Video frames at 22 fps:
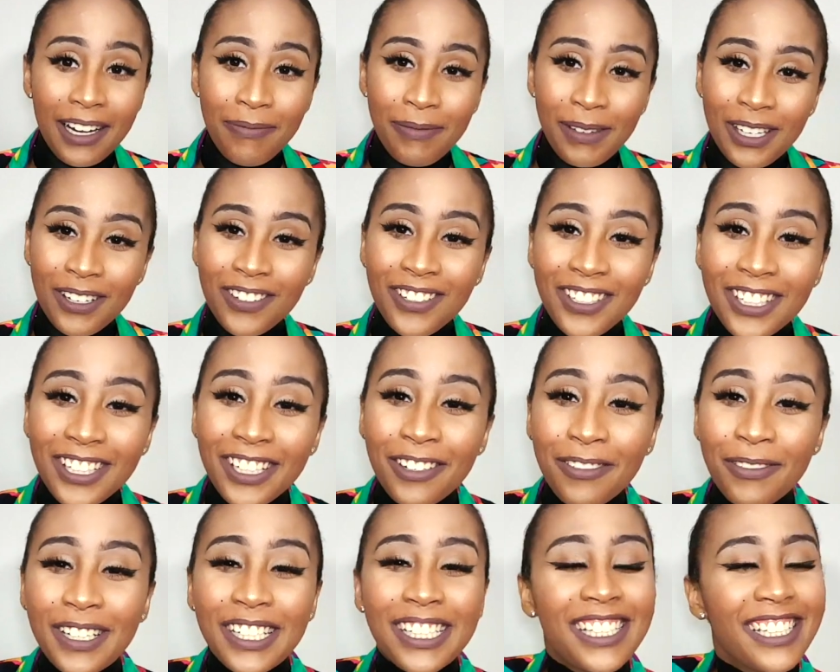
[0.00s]

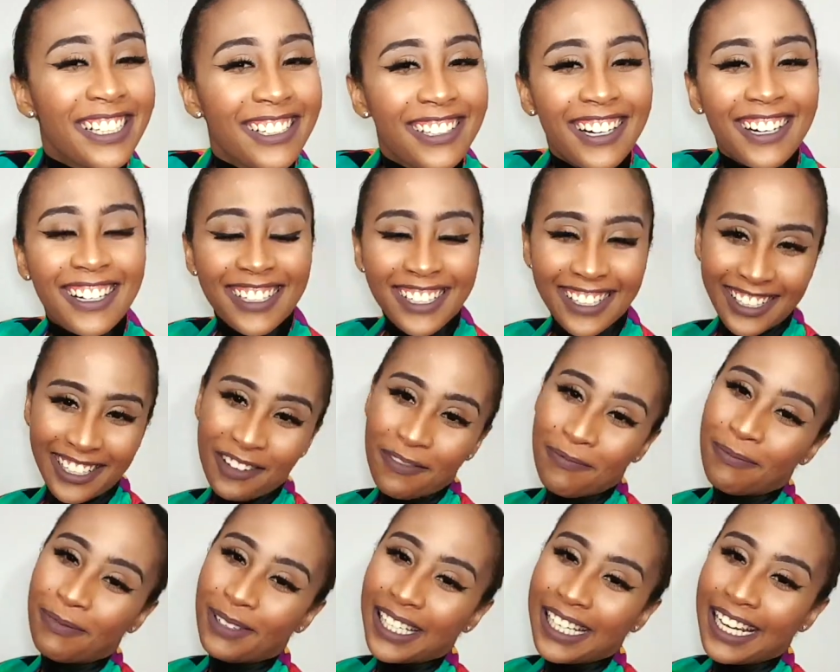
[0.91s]
YouTube, it's your girl
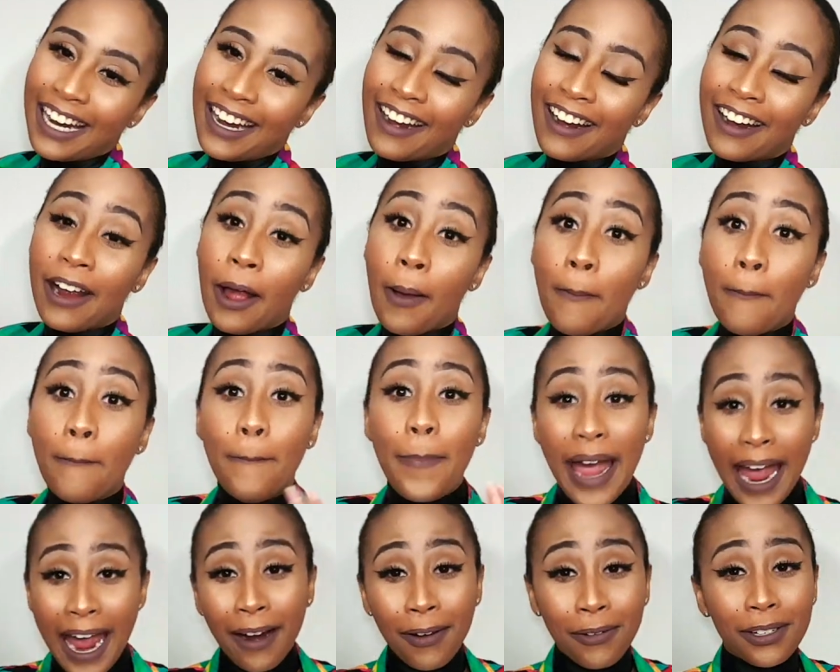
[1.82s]
Simply Airicha
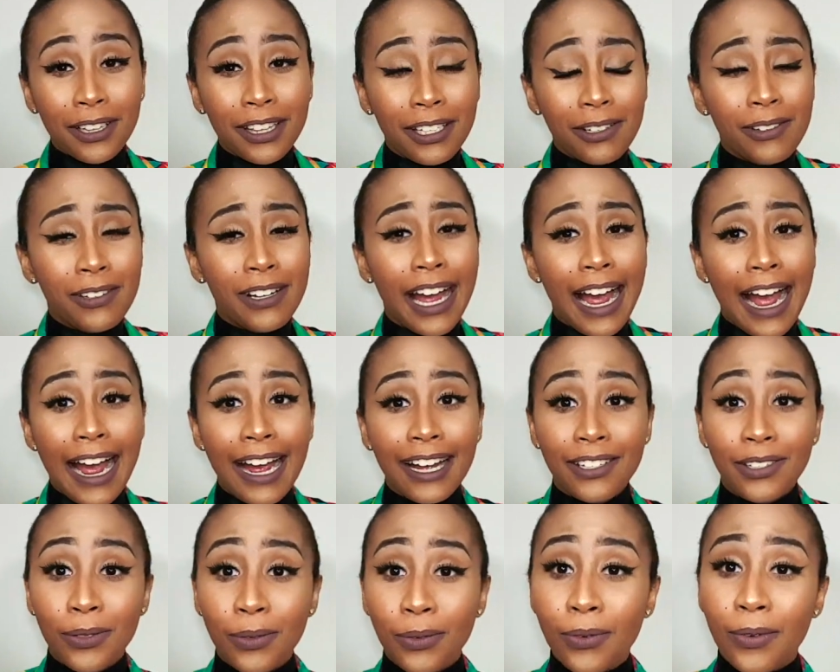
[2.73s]
back with you
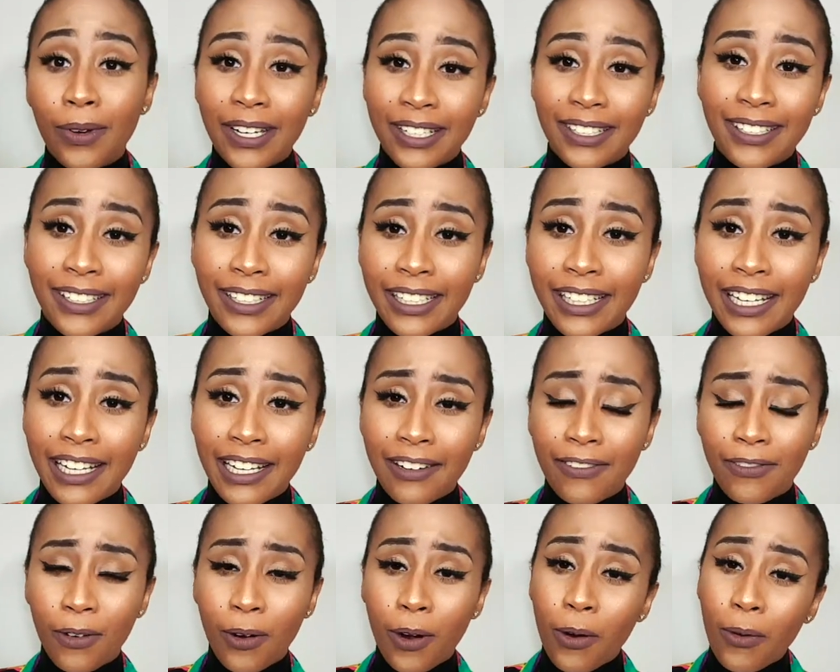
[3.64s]
guys once
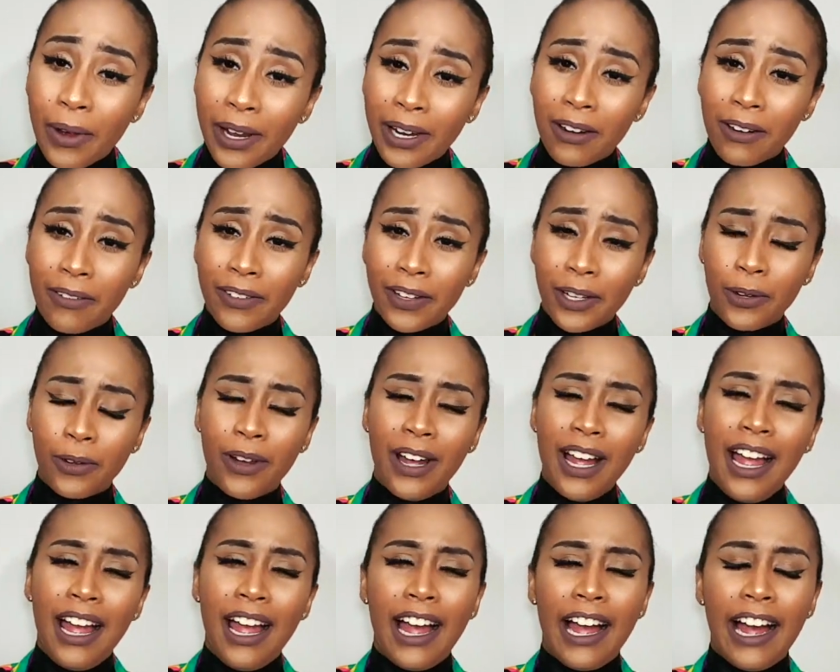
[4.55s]
again for a wig review.
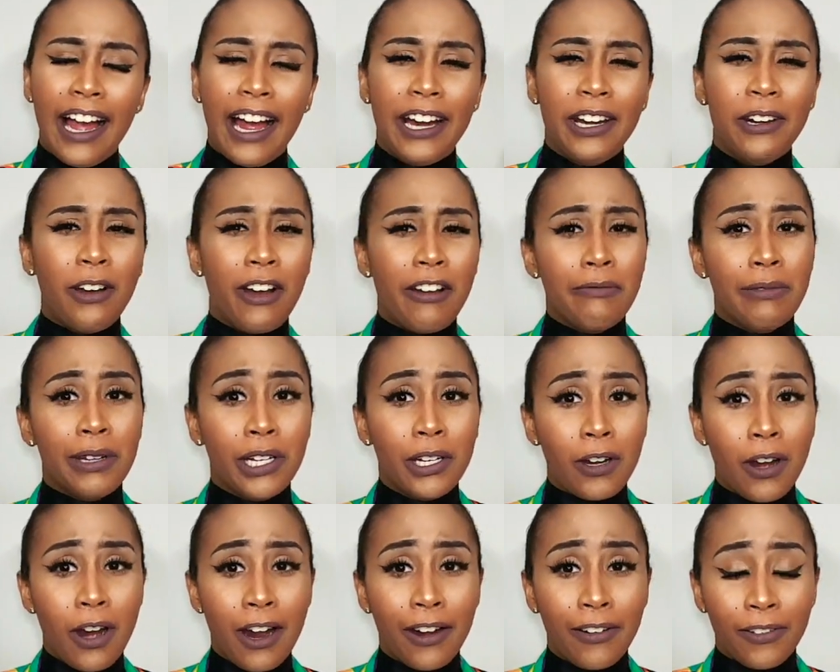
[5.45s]
I know I've been
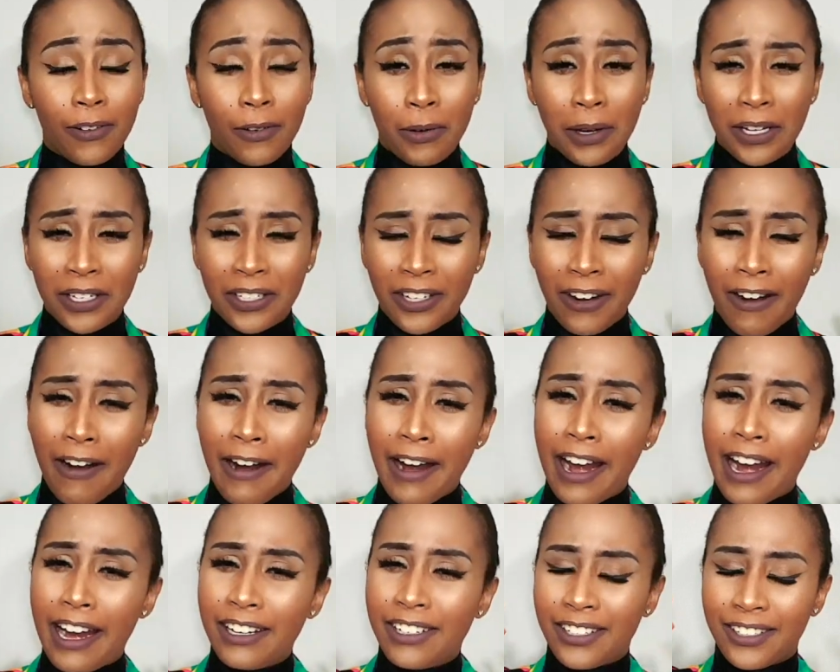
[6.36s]
gone for a week,
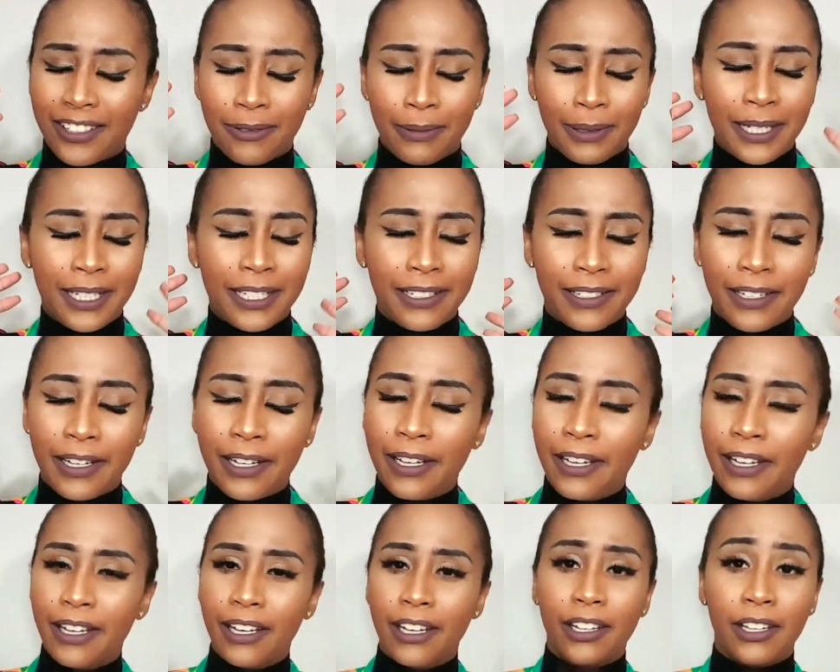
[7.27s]
sorry, just been
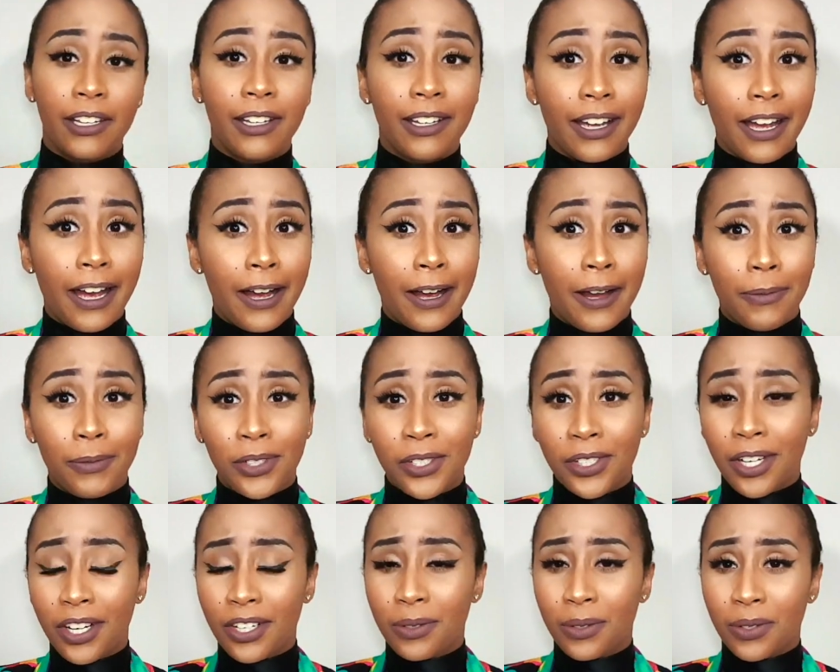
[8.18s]

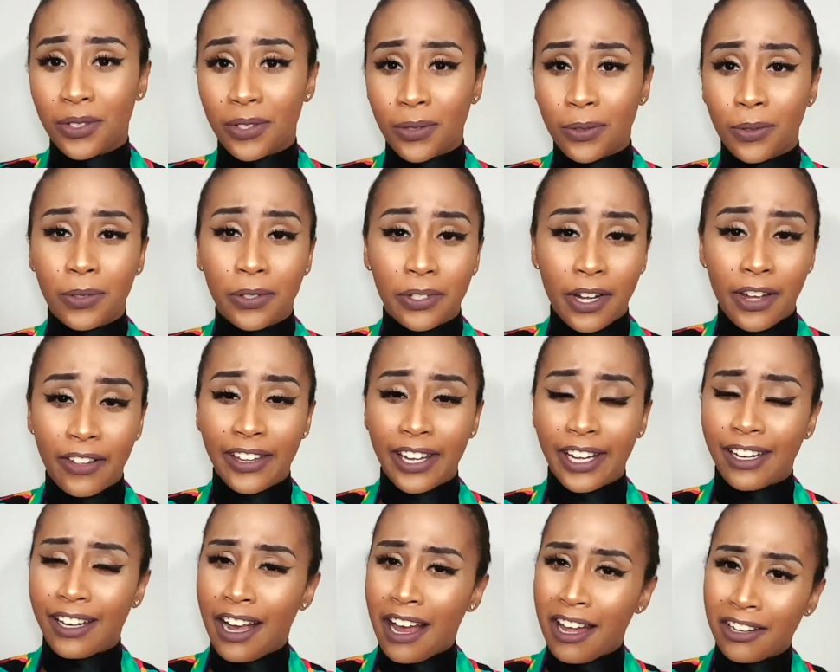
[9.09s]
stressed with school and all
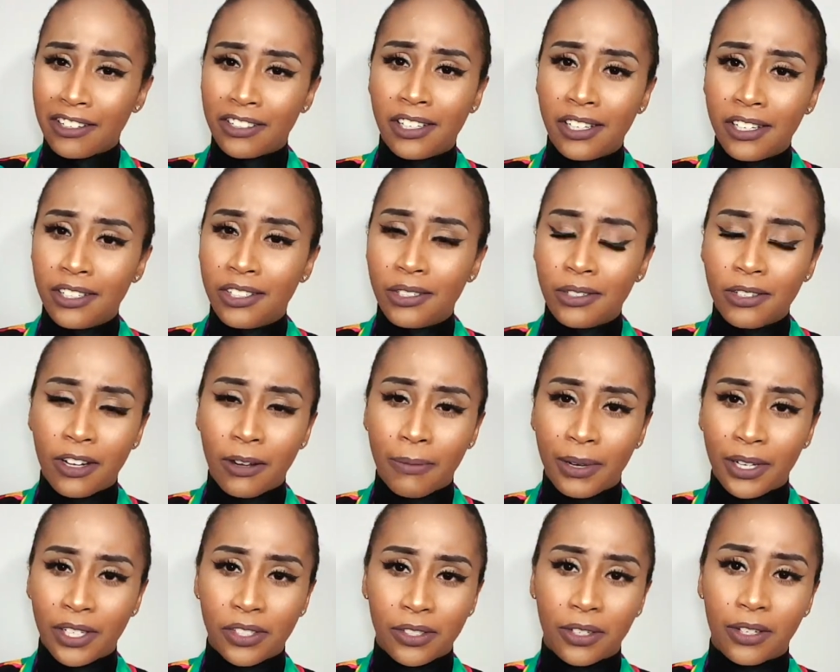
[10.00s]
that. College kids, you know
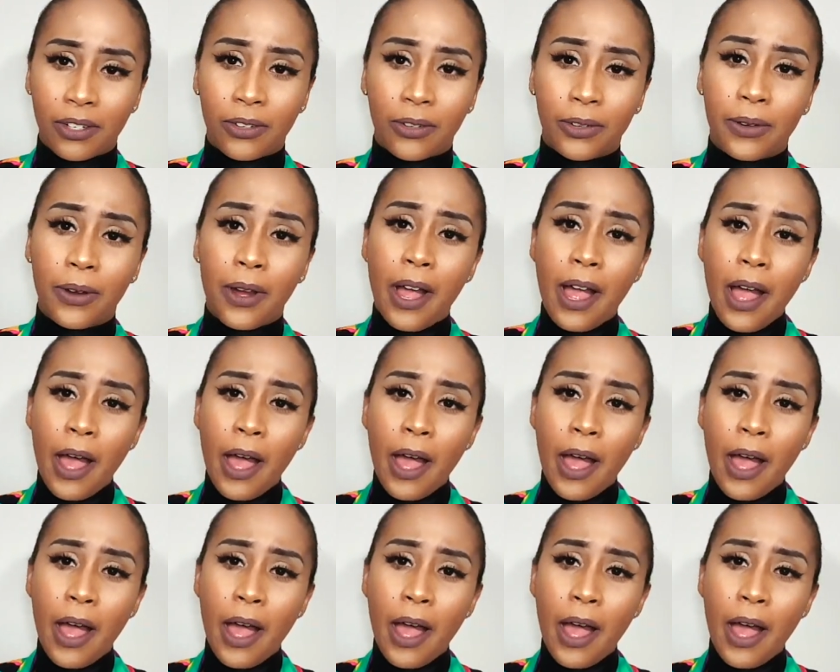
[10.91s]
my struggle.